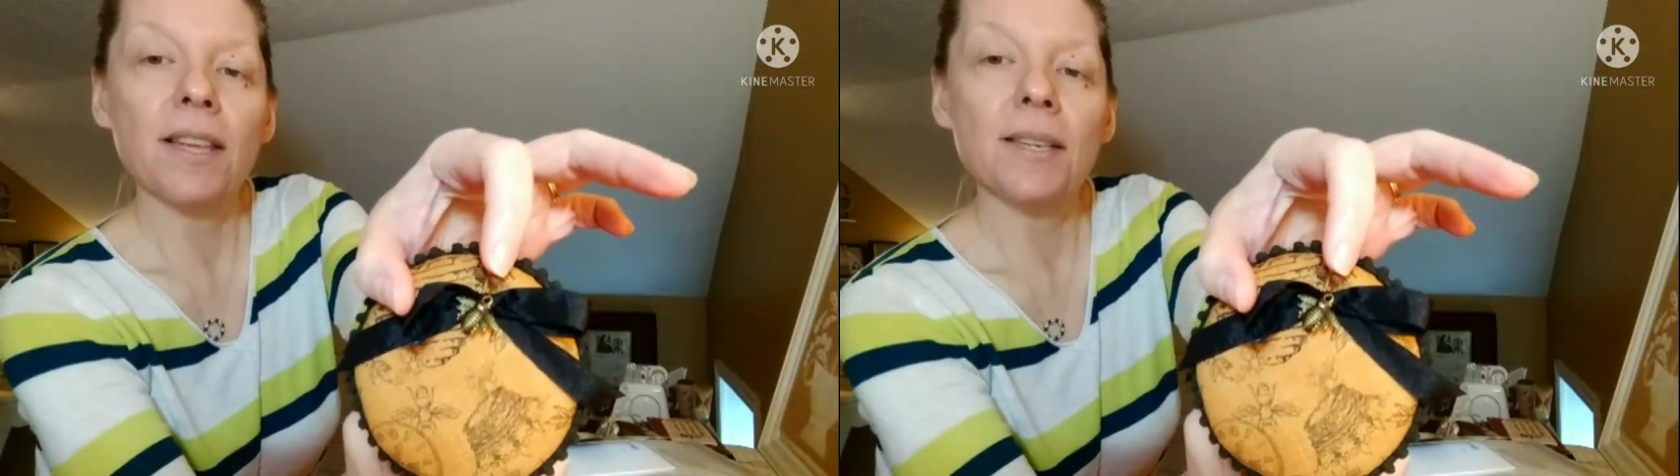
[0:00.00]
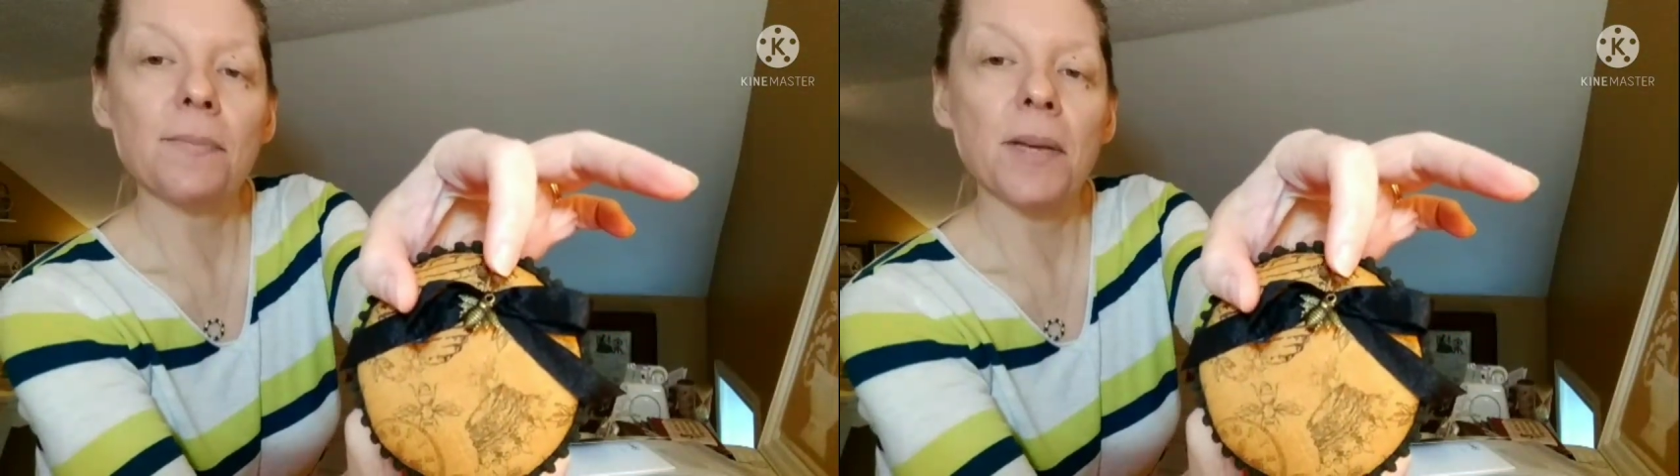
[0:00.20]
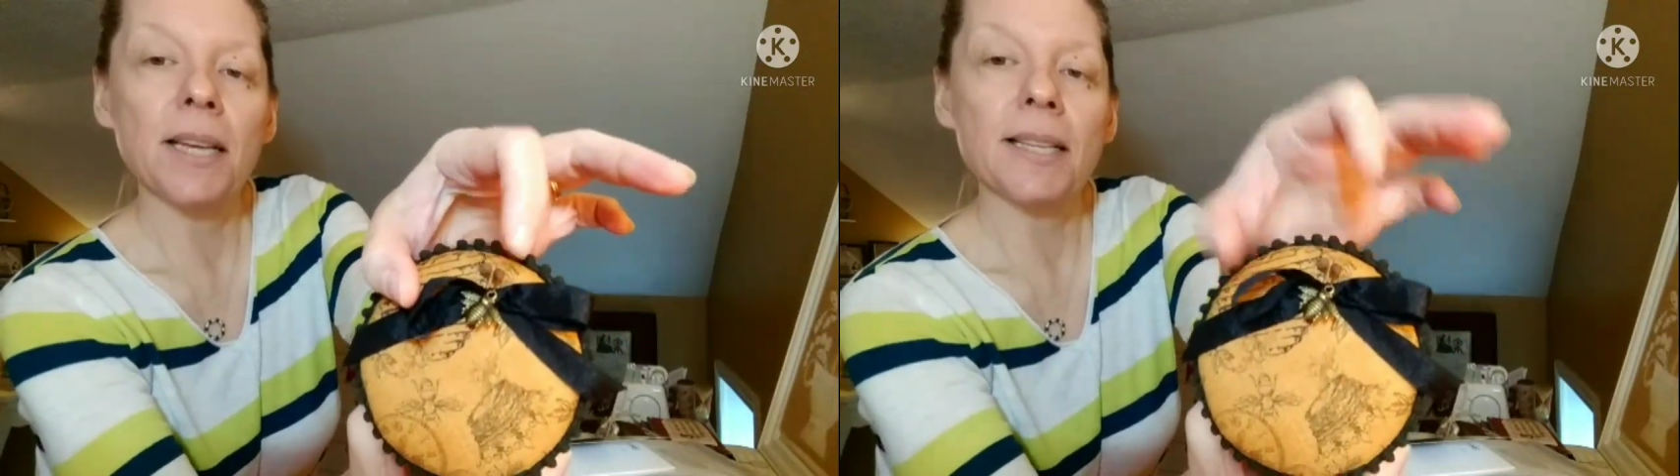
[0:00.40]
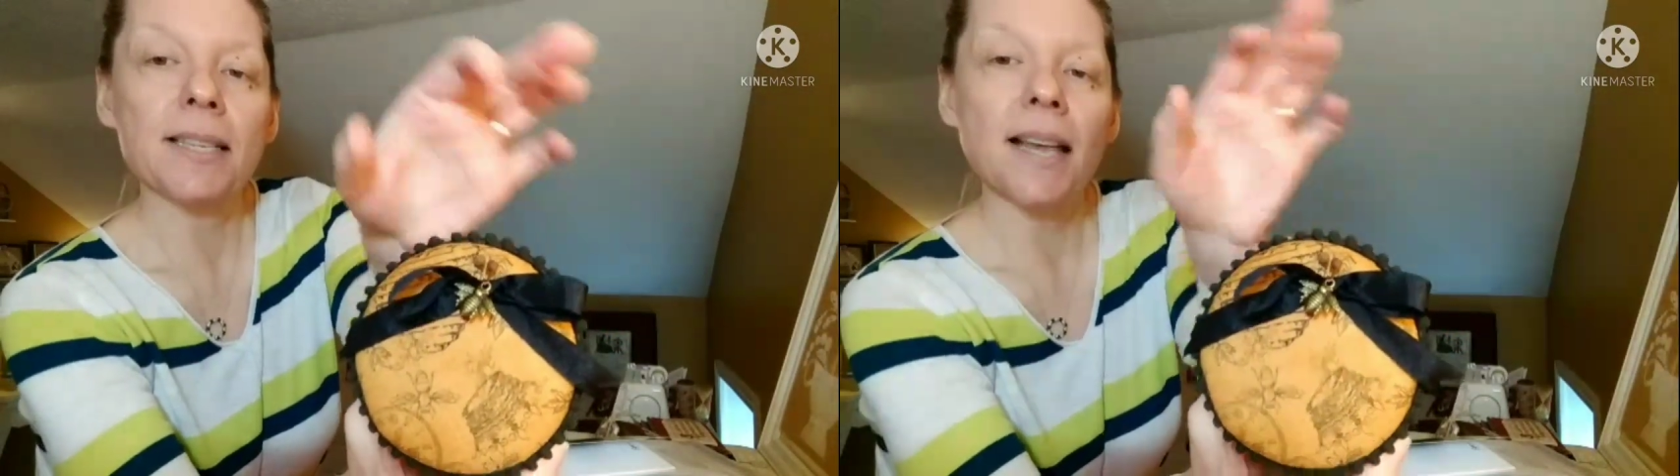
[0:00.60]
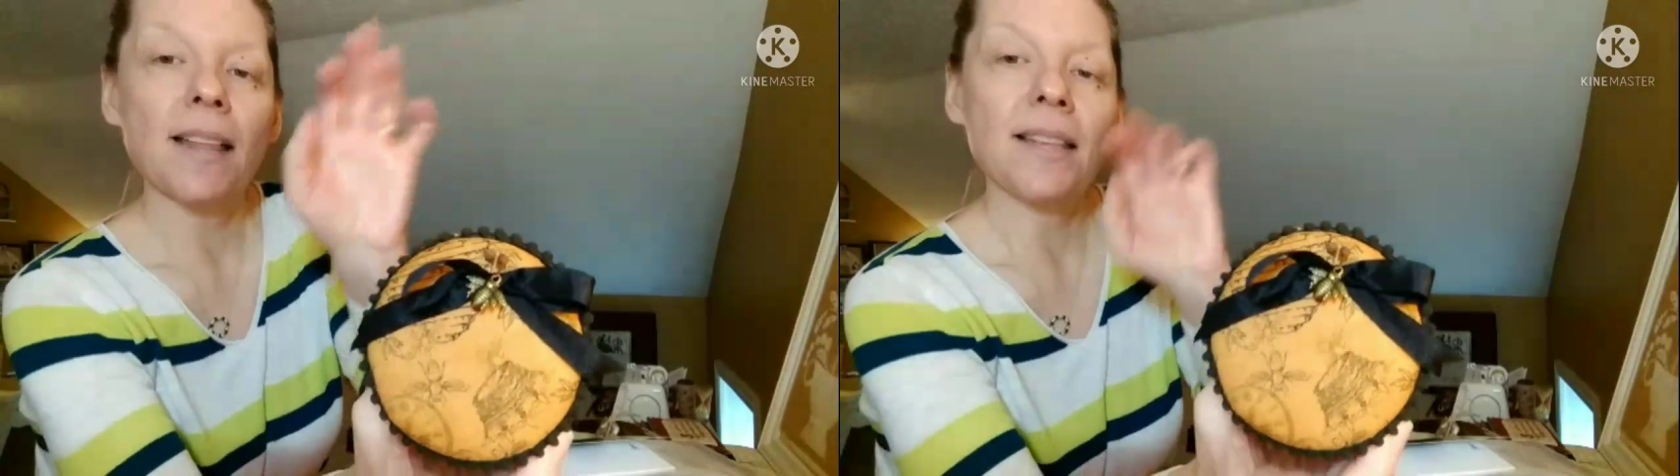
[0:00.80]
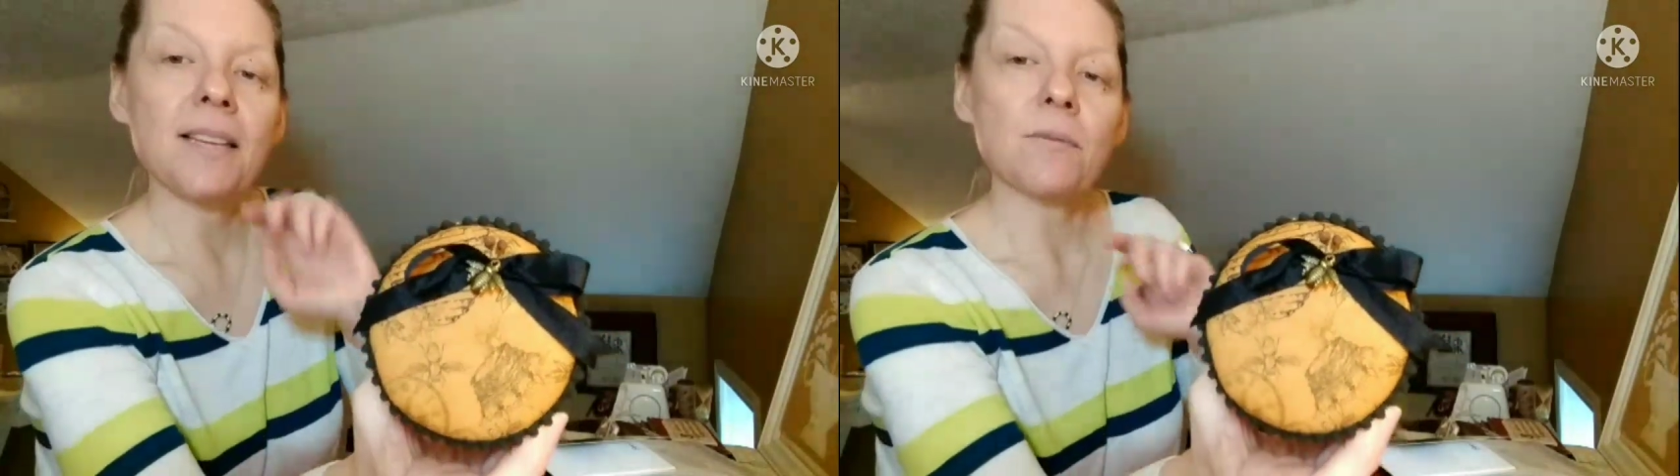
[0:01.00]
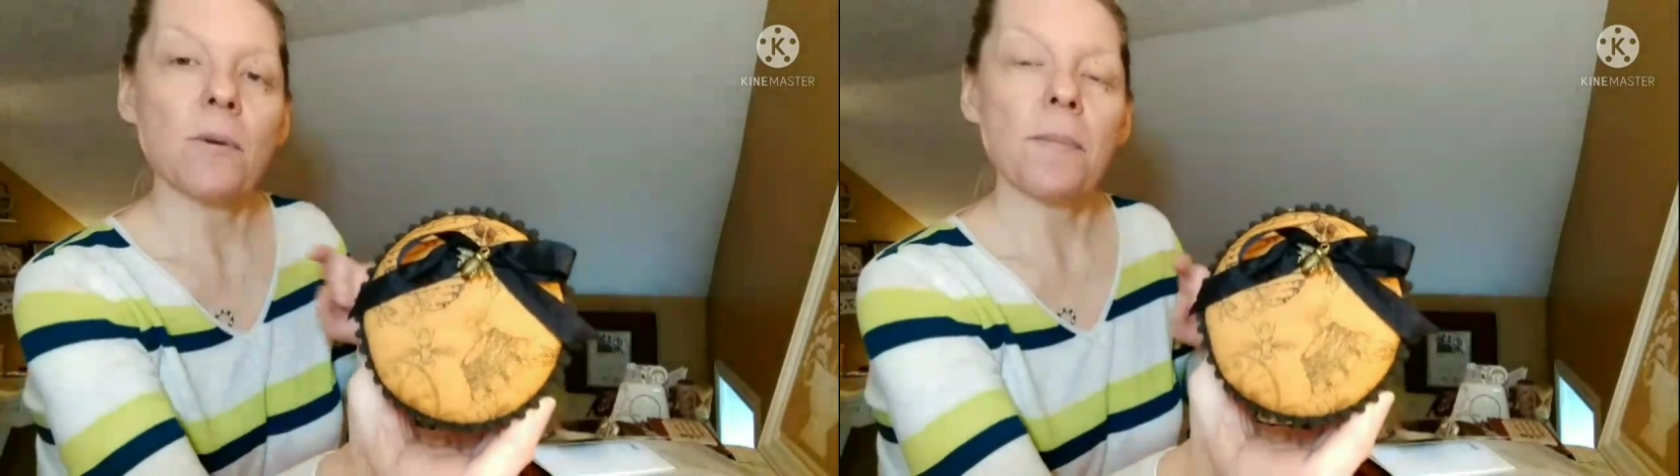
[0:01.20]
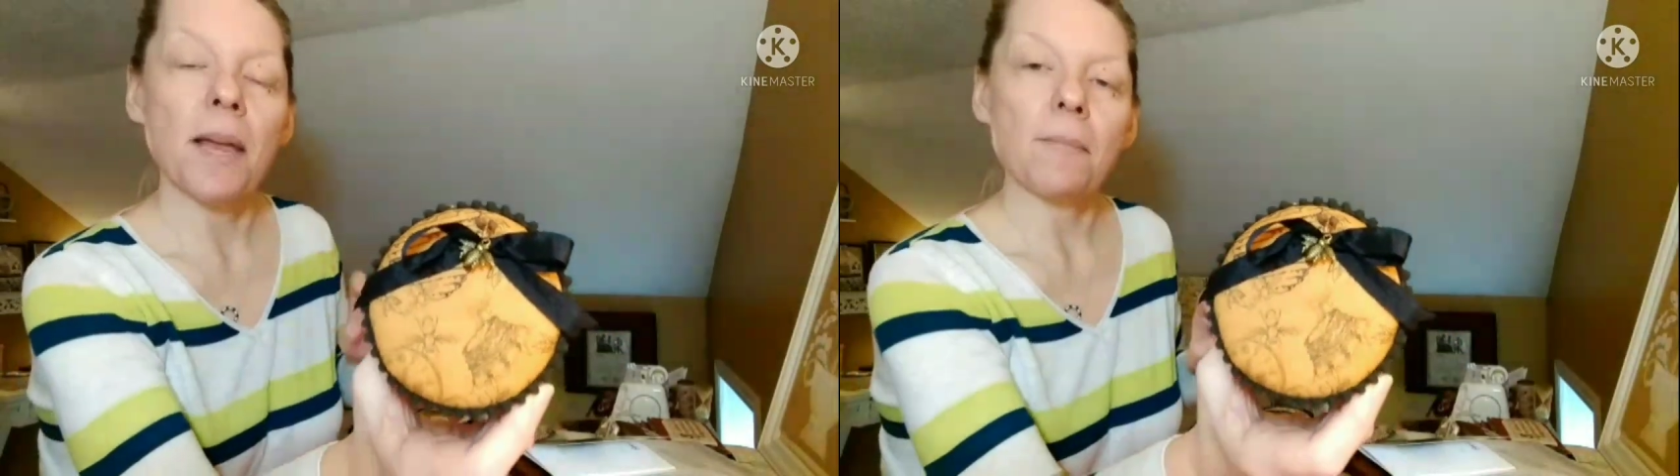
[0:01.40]
these pins. These
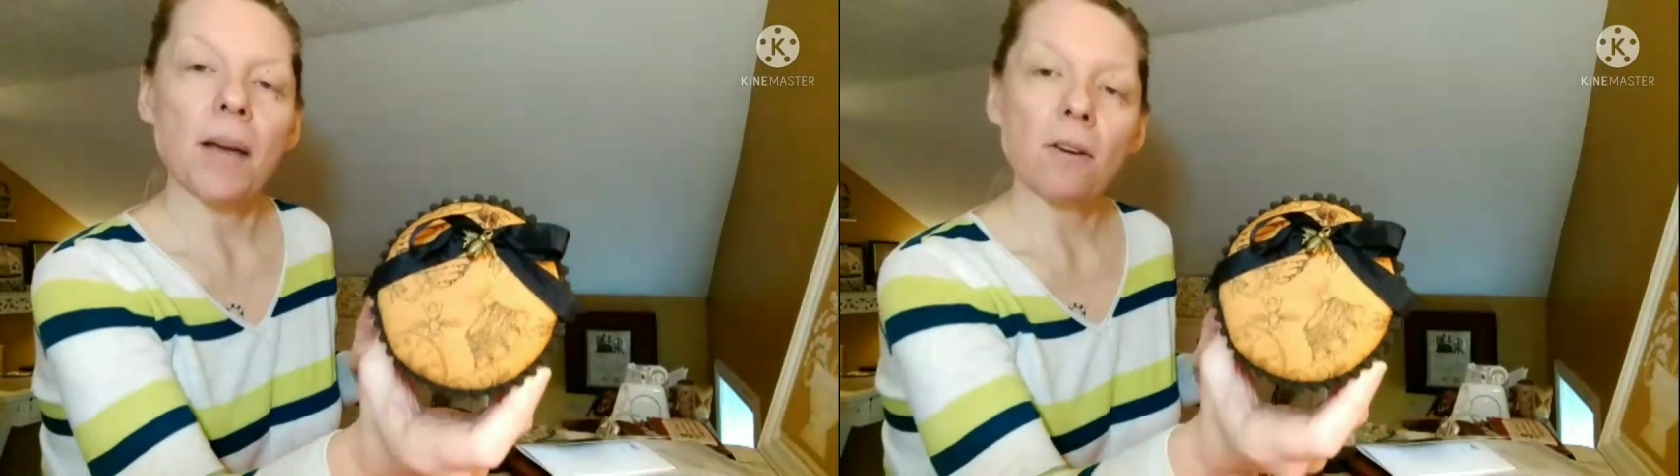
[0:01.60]
were made by